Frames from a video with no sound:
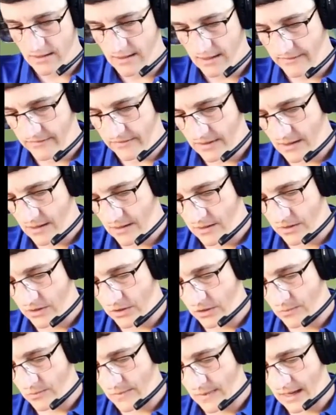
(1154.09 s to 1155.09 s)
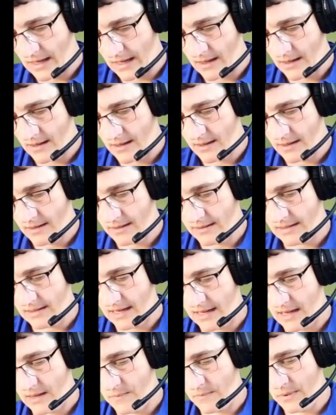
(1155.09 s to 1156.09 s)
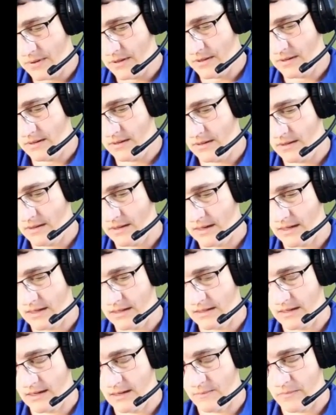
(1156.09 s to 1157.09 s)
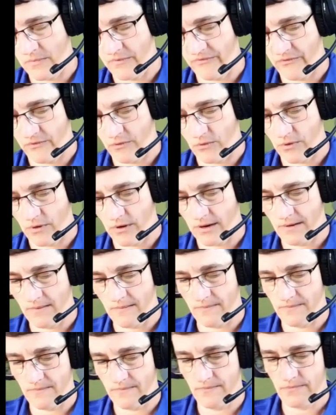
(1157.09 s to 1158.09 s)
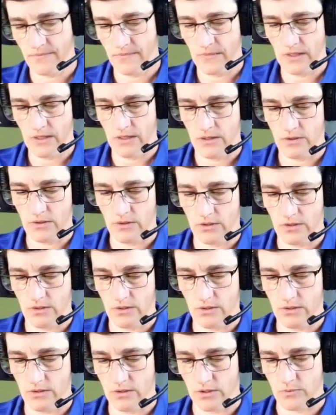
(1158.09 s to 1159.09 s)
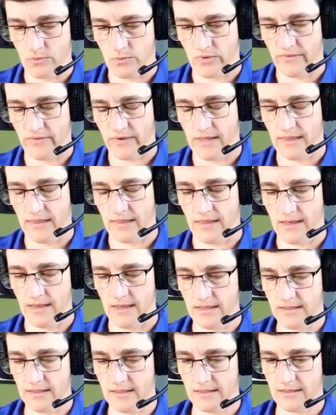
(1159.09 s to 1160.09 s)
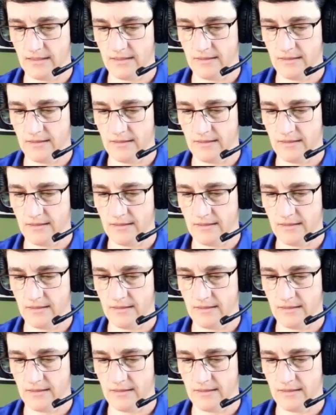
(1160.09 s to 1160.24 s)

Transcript: I have to undo my tape that I did up before to prevent this.